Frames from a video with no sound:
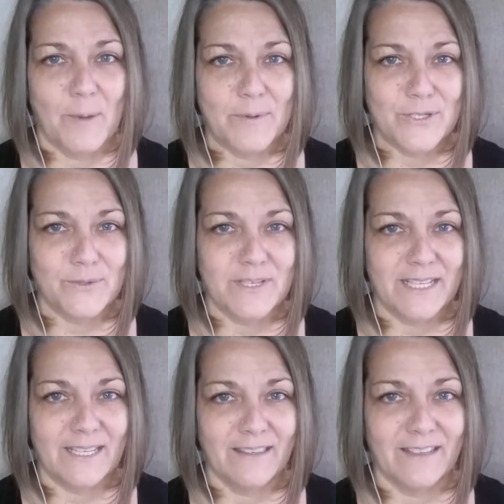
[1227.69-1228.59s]

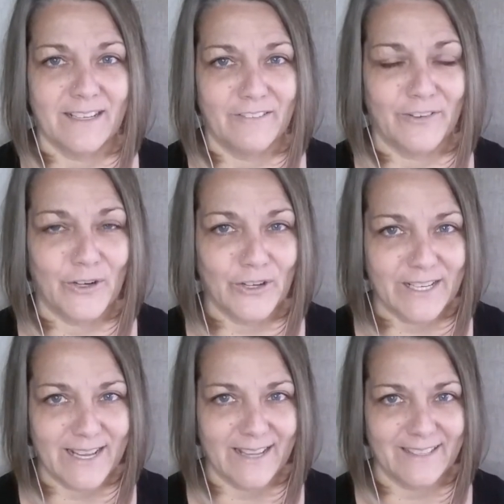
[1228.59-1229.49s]
opportunity that I've
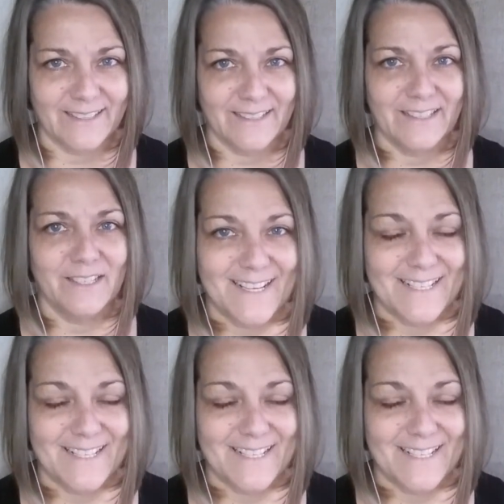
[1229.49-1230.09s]
created.